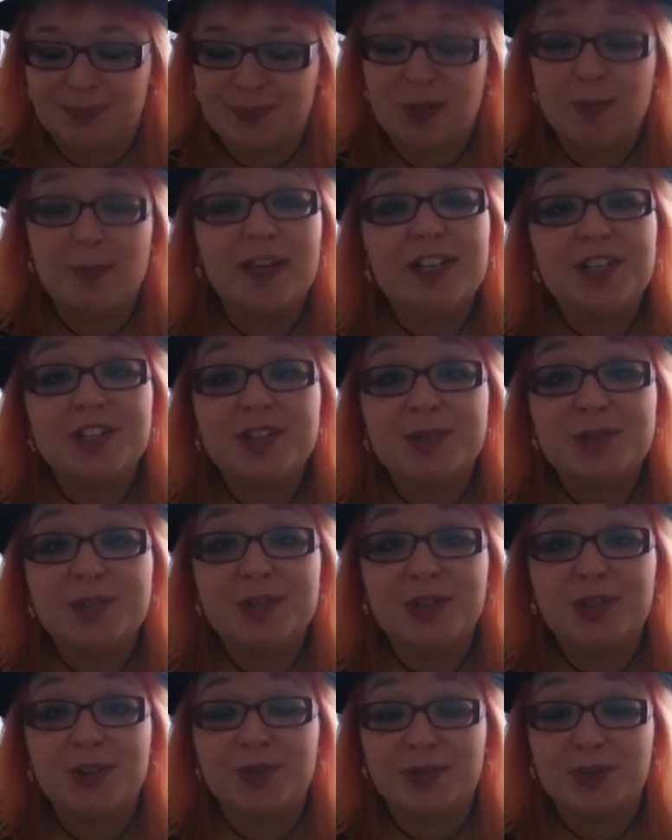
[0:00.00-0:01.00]
You may choose
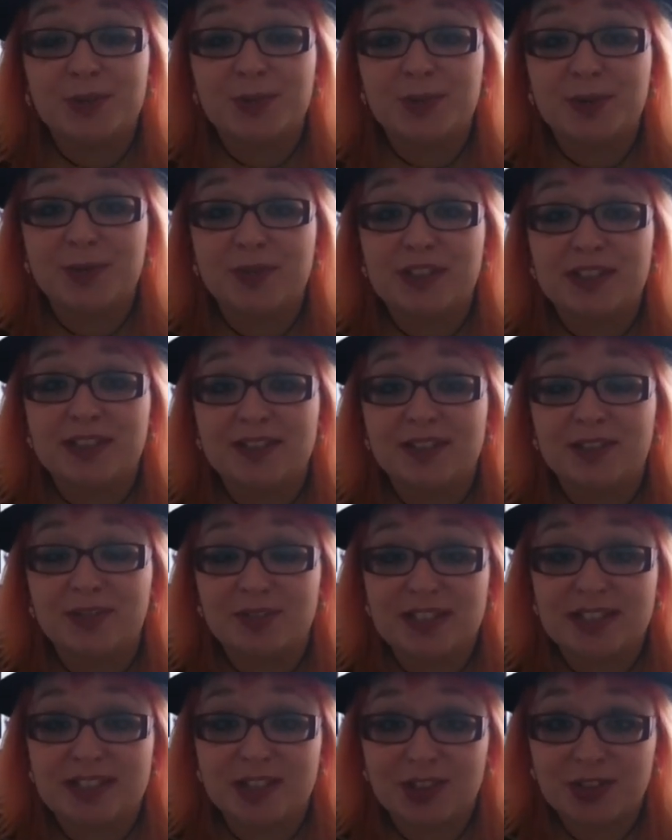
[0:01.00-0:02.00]
to cover up the
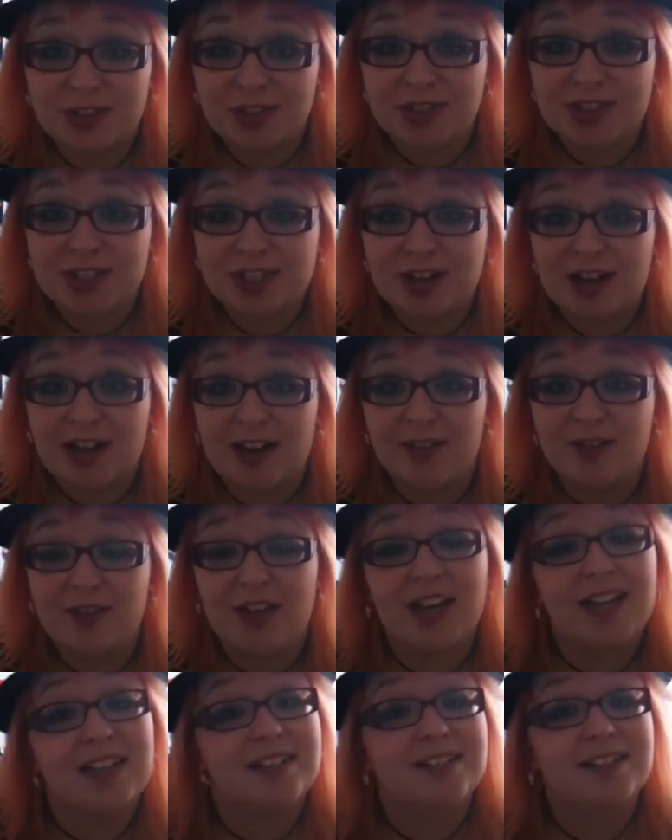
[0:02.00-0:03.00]
recent cuts you have
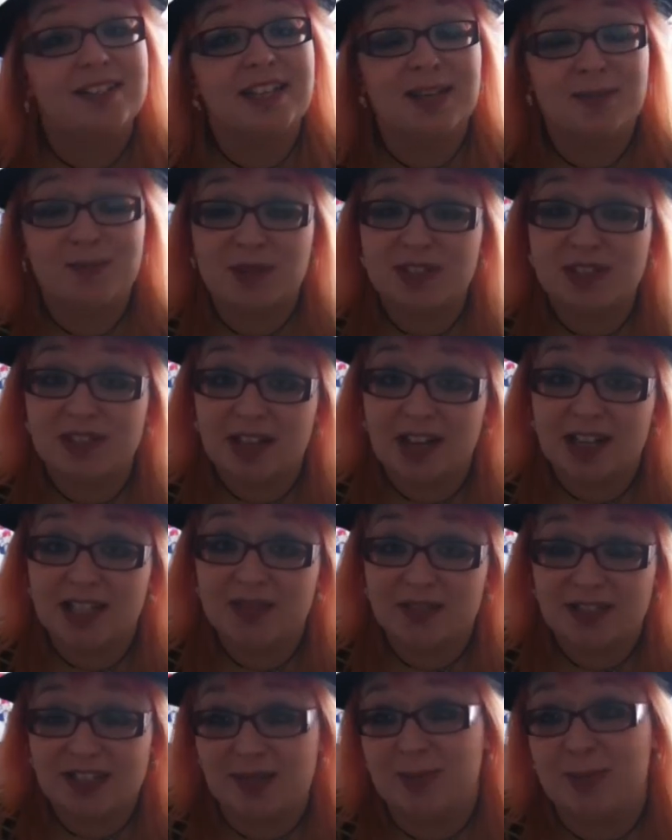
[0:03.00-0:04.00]
and keep your
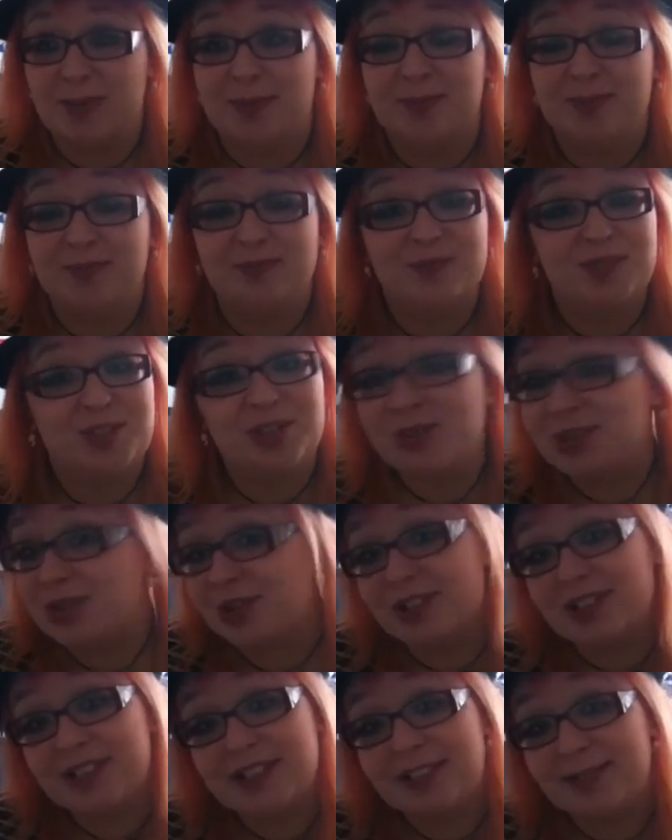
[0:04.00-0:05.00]
scars visible. It's your
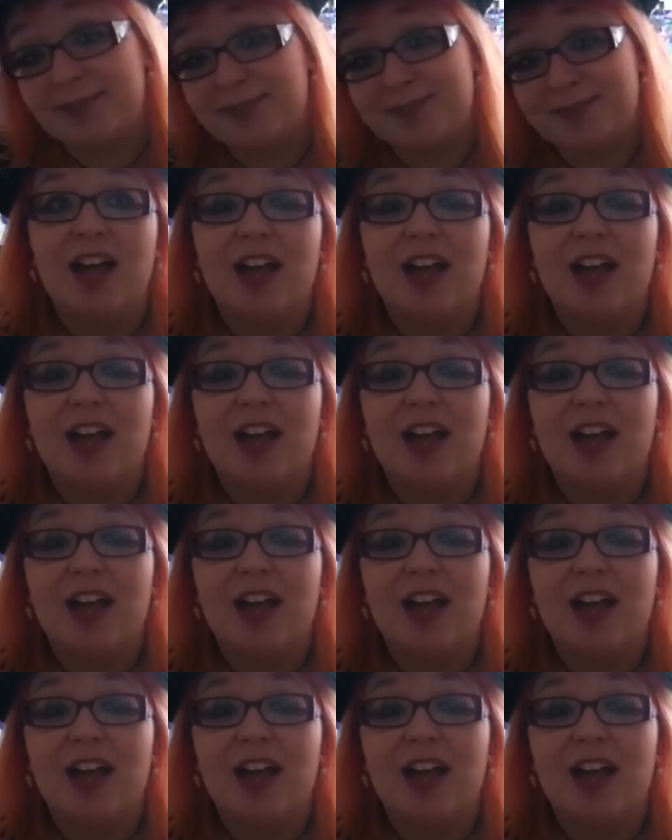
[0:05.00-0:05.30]
choice.